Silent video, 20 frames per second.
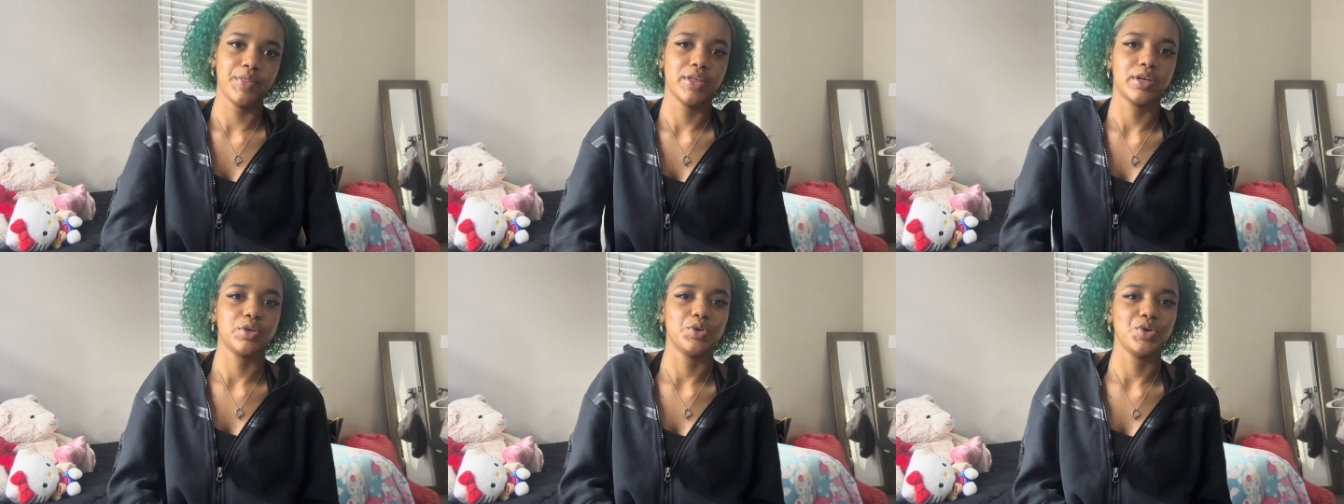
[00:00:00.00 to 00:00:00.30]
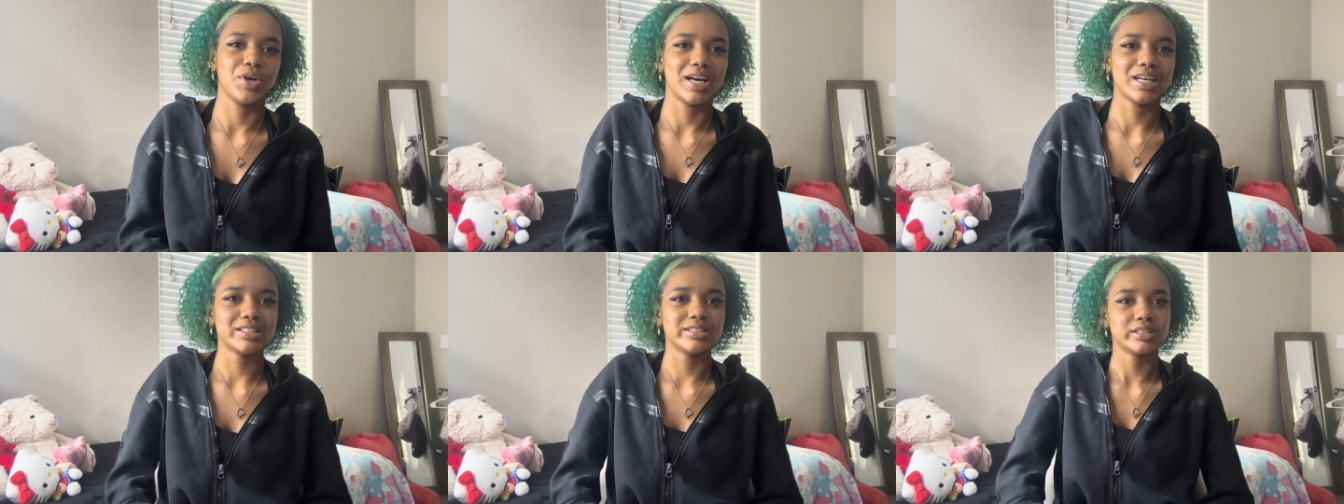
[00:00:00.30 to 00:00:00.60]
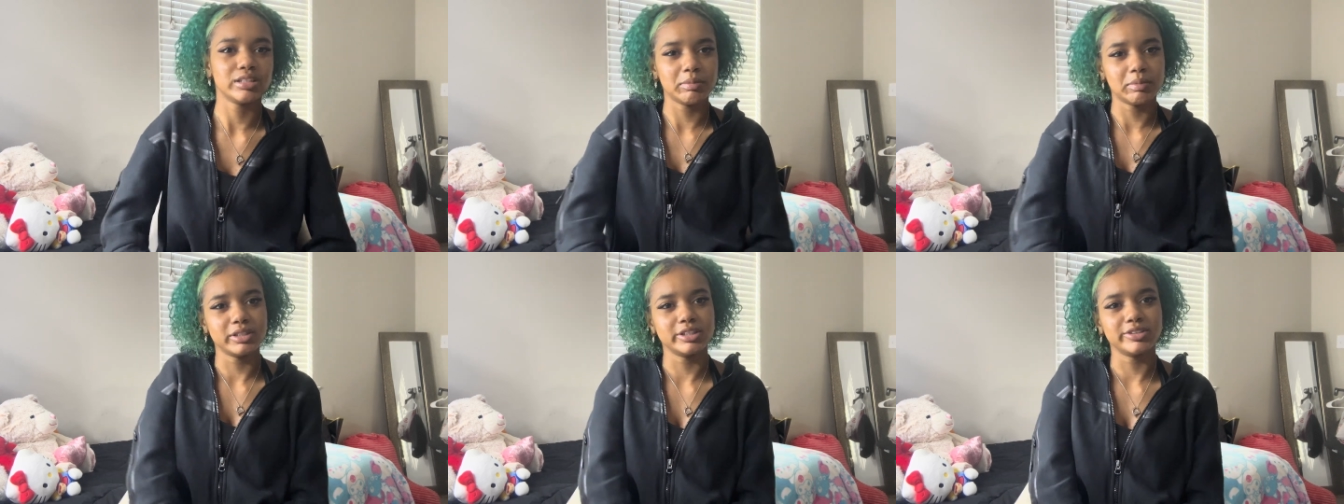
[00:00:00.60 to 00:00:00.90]
Thank you guys
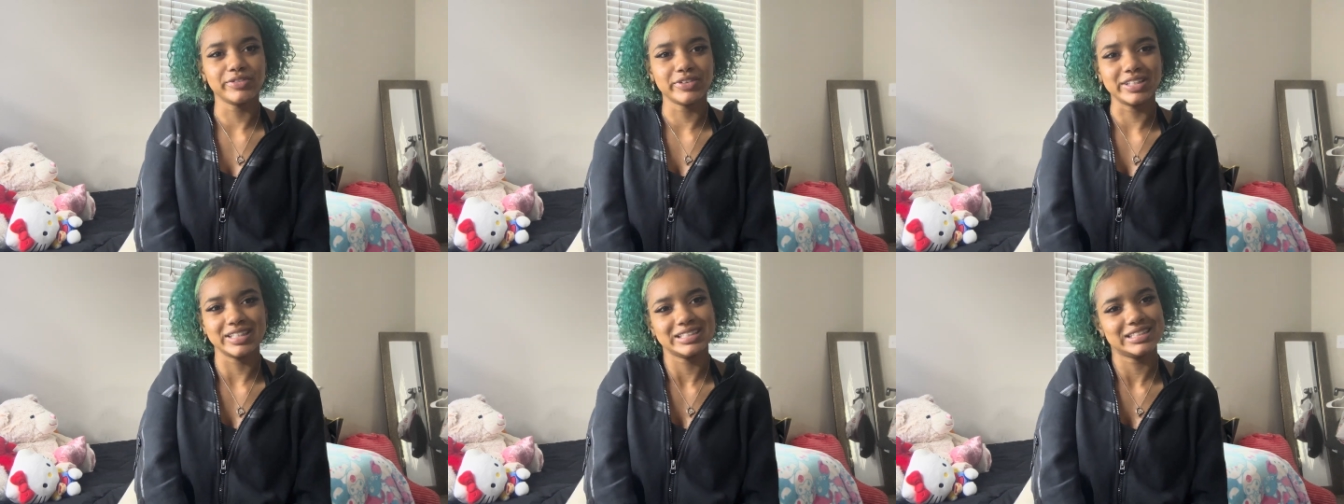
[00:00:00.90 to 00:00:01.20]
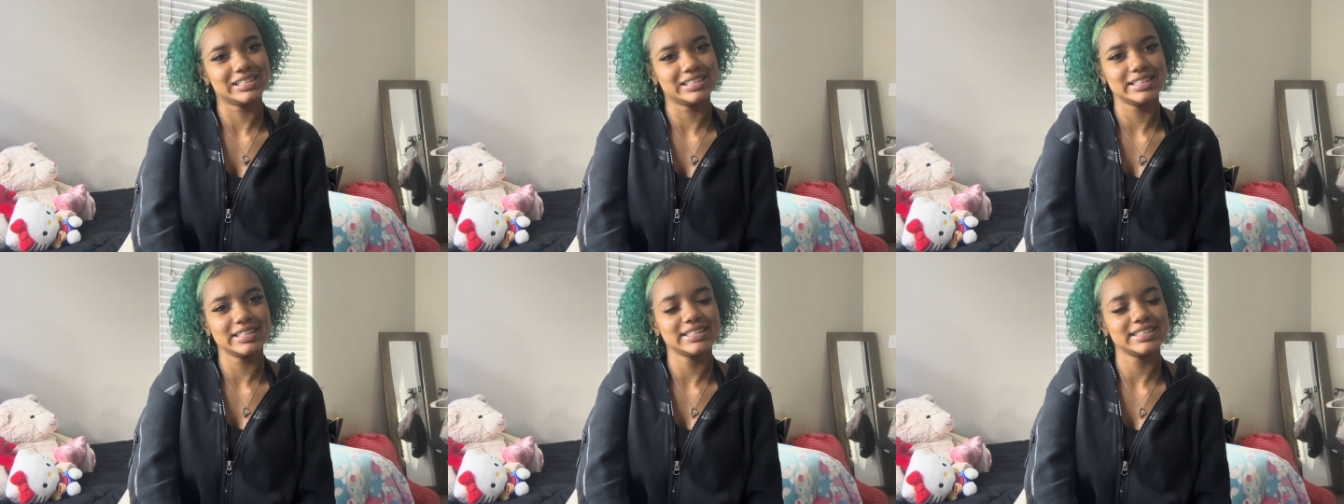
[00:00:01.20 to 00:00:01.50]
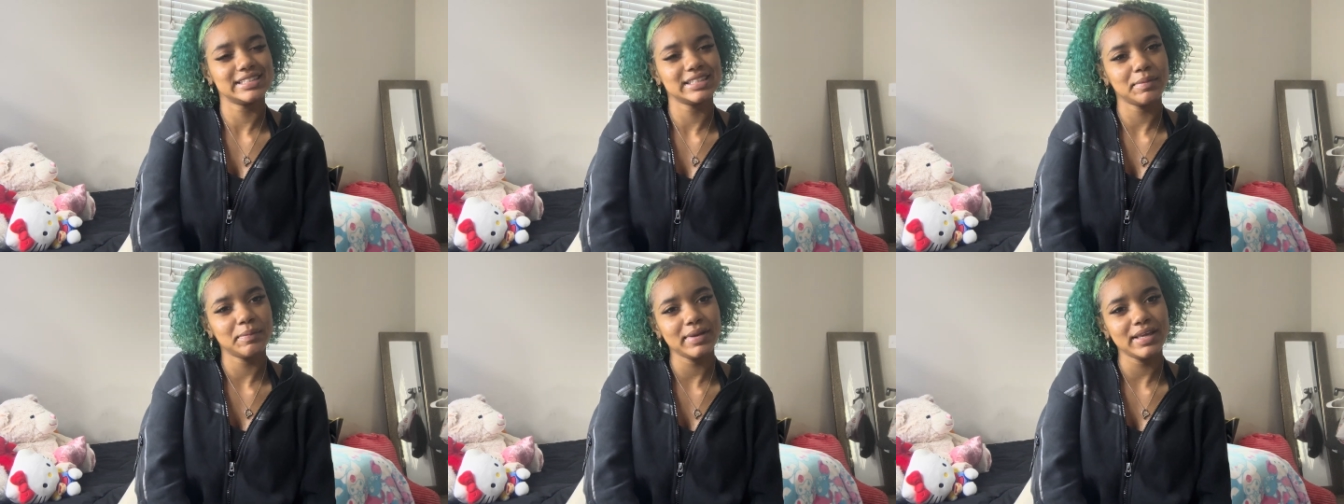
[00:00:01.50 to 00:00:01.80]
so much for listening
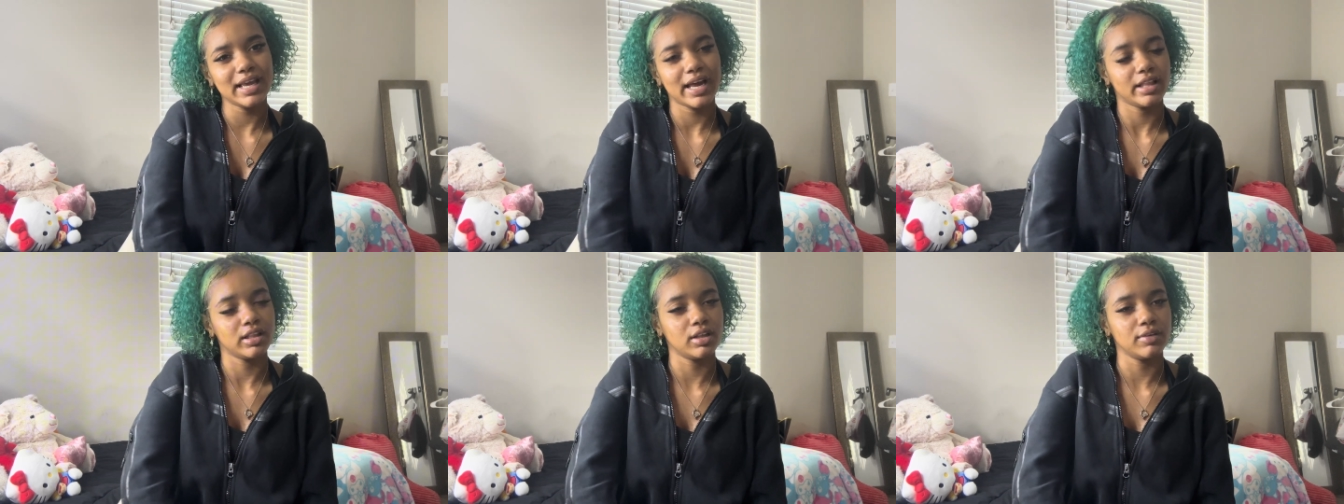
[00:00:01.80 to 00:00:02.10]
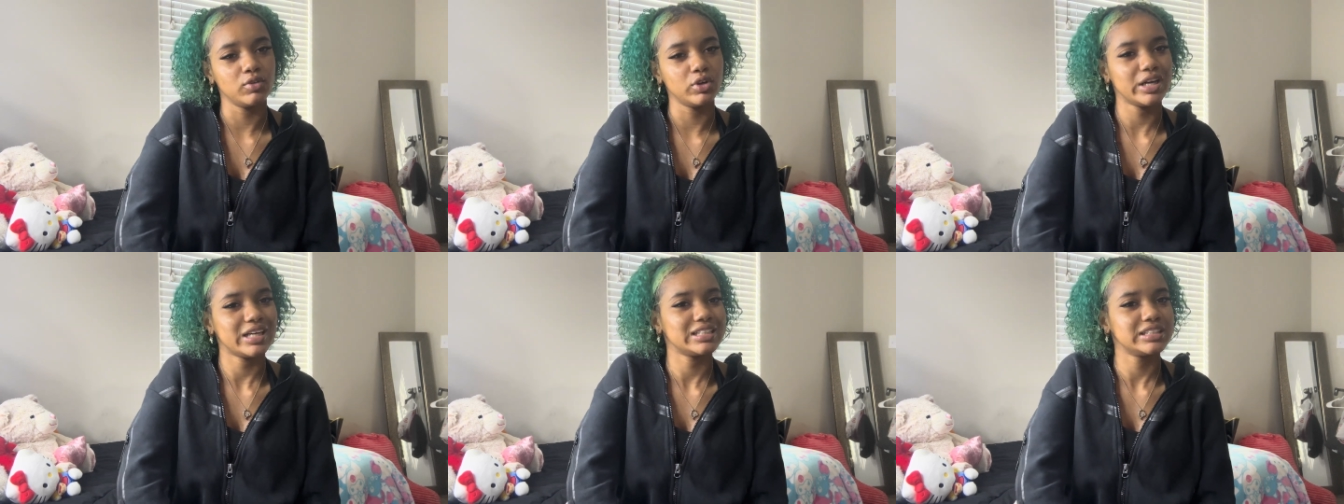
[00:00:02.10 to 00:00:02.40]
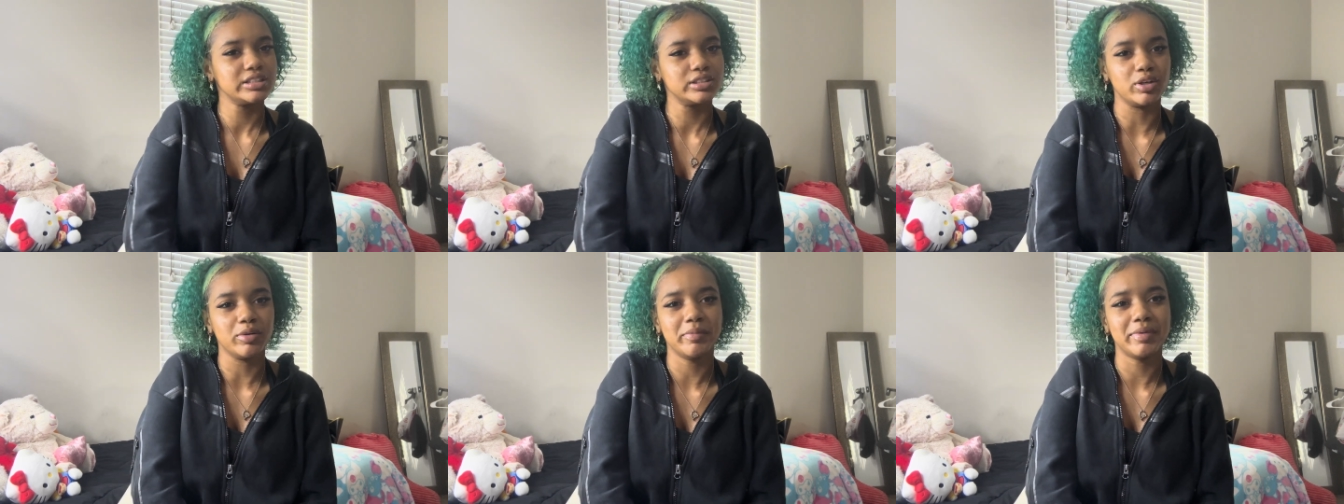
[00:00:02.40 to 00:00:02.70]
to me. I love you guys
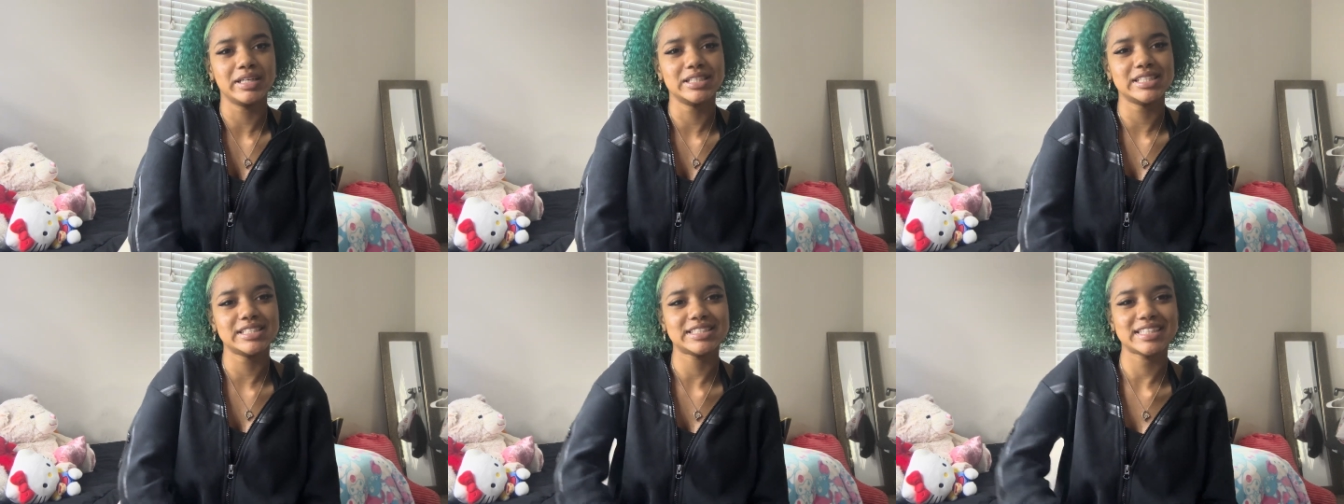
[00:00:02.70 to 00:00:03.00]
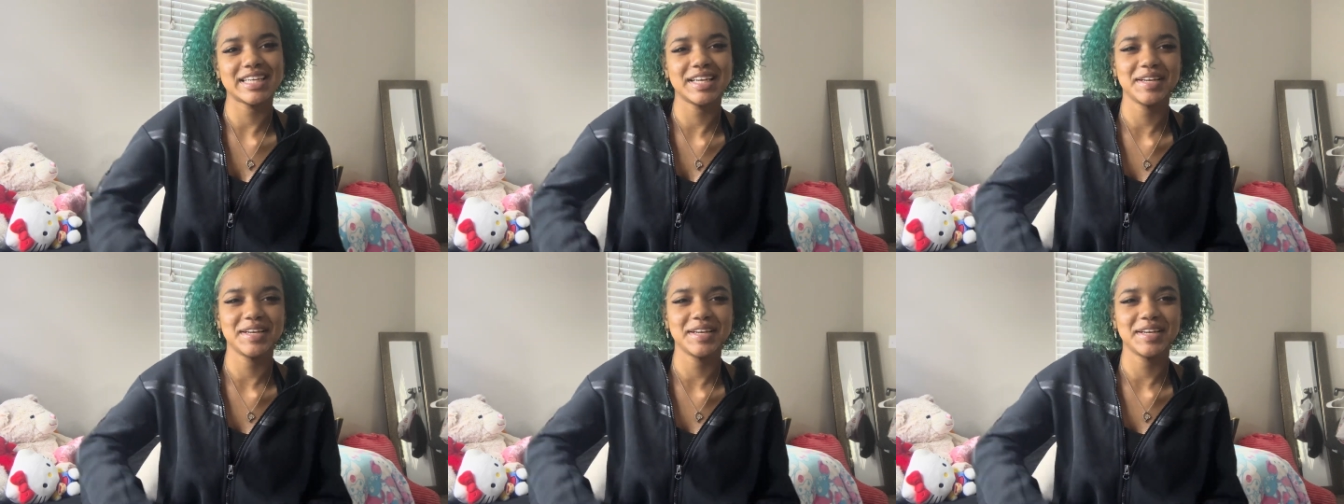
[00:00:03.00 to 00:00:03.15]
so much.